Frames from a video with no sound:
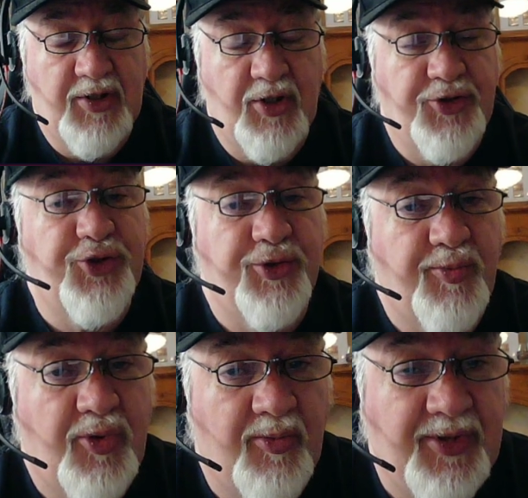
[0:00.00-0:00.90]
should
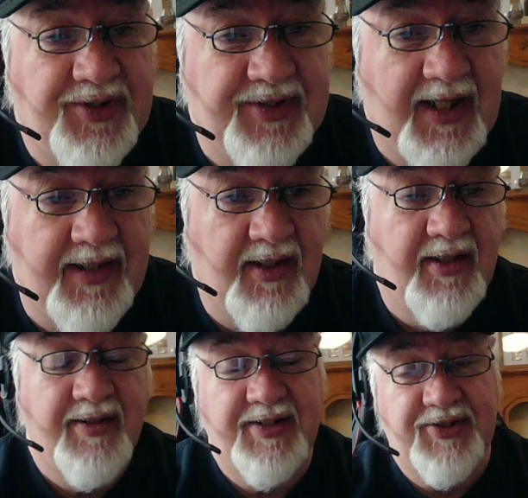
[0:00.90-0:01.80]
probably say
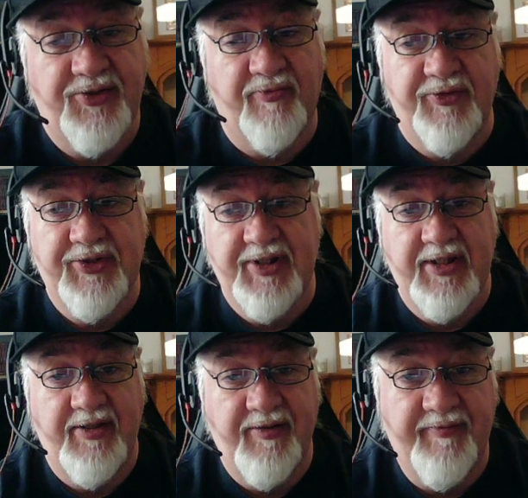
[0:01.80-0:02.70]
this is
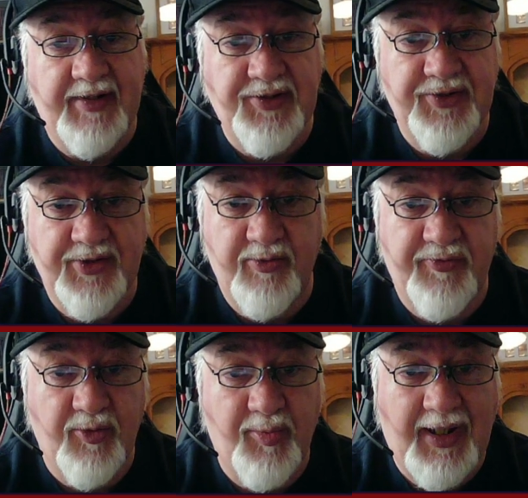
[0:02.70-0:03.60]
obviously the adventure, so if
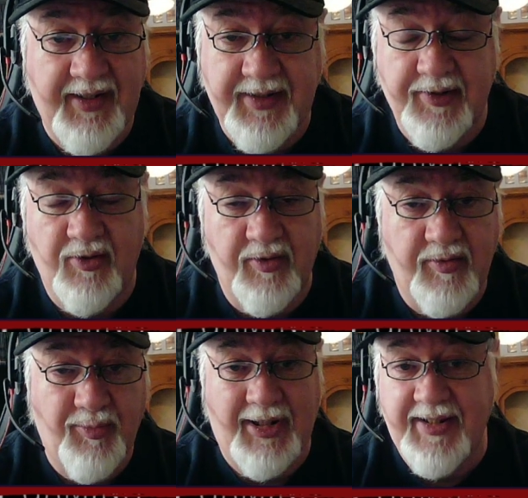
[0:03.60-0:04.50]
you're planning on
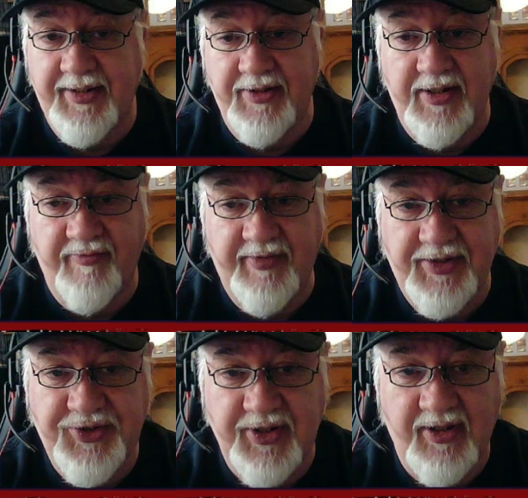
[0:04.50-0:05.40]
playing in the
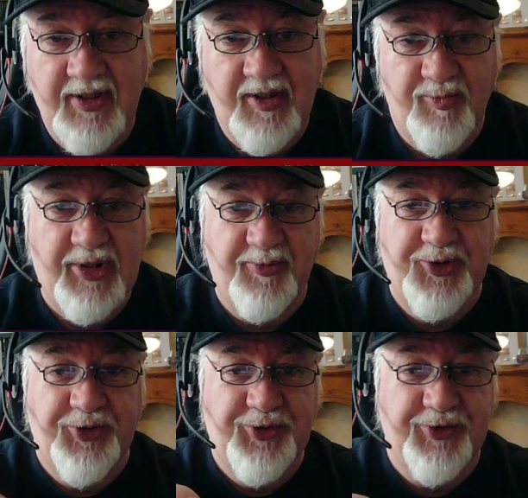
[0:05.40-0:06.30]
adventure, perhaps
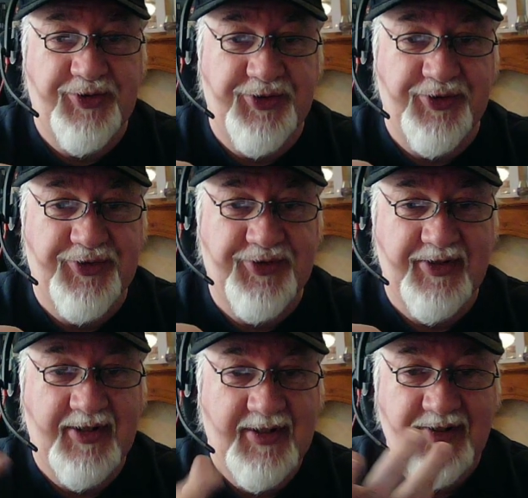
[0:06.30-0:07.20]
you should just
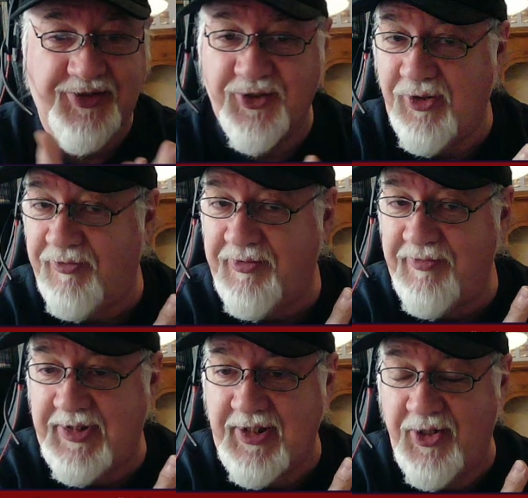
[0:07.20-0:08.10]
turn off the
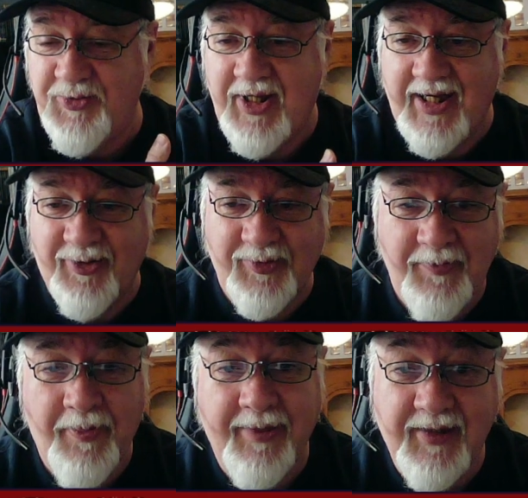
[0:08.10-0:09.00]
video now,
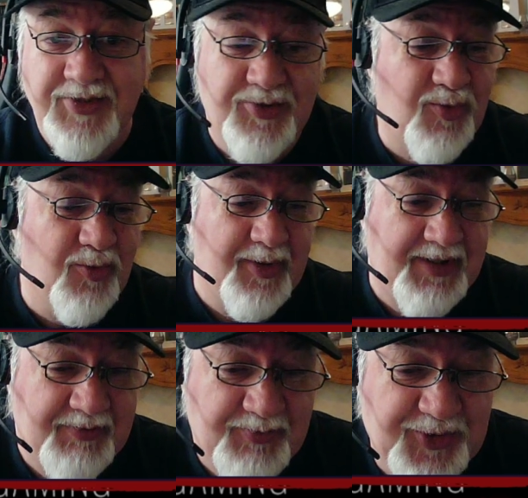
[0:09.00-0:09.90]
because there will be
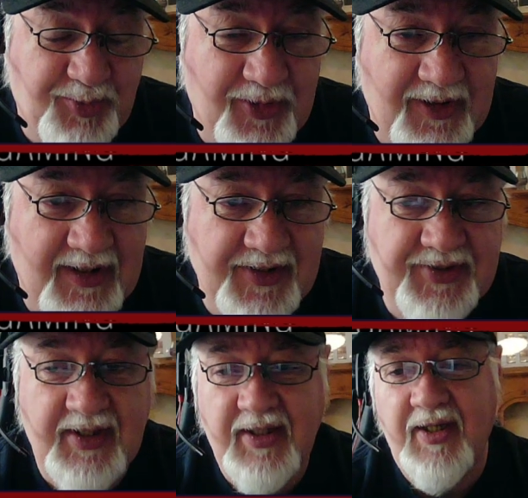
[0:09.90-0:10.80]
spoilers.
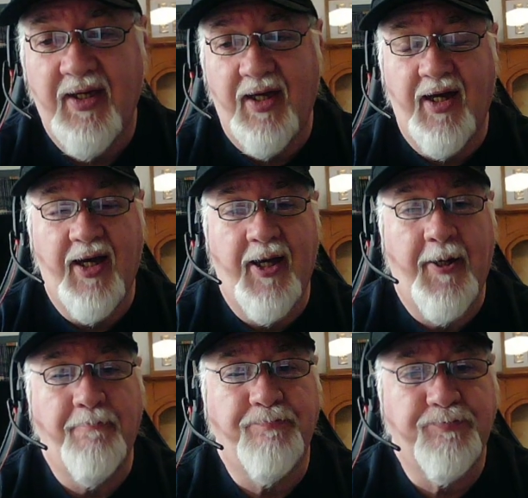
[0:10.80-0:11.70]

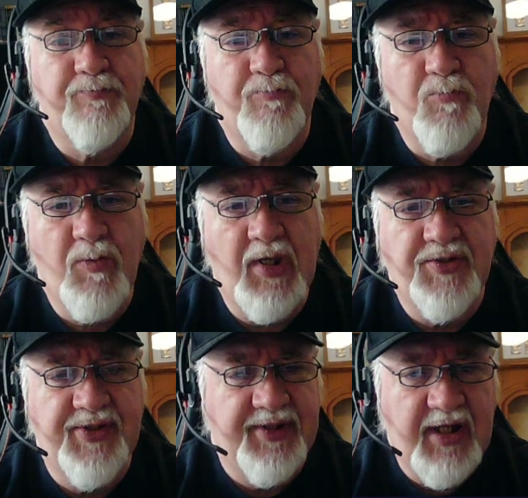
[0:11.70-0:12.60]

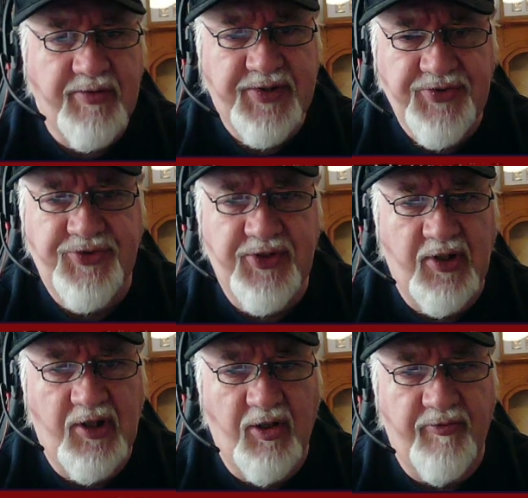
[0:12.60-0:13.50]
So the characters
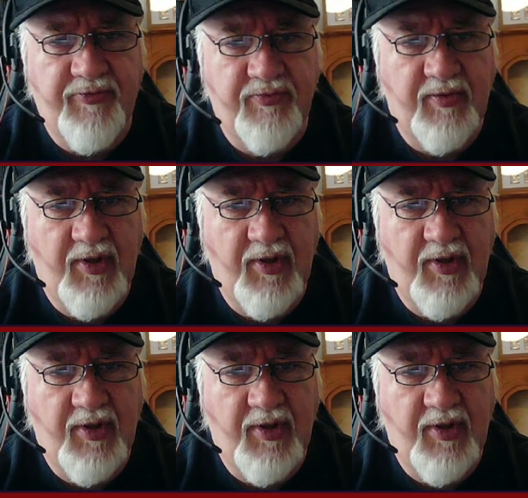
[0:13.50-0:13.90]
start off